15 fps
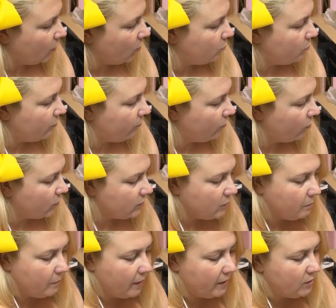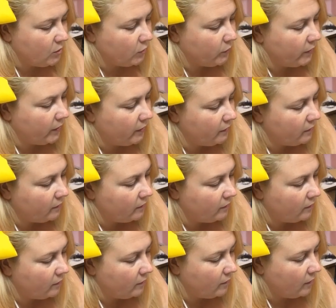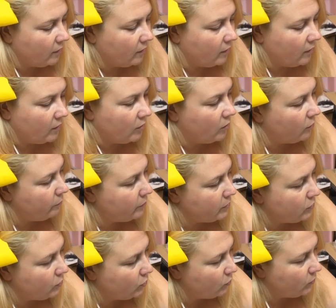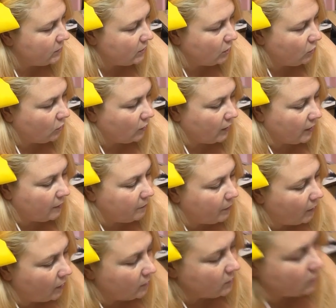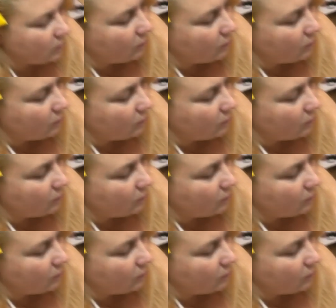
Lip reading: Number 4 is the base unit. Number 2 is the cooking pot.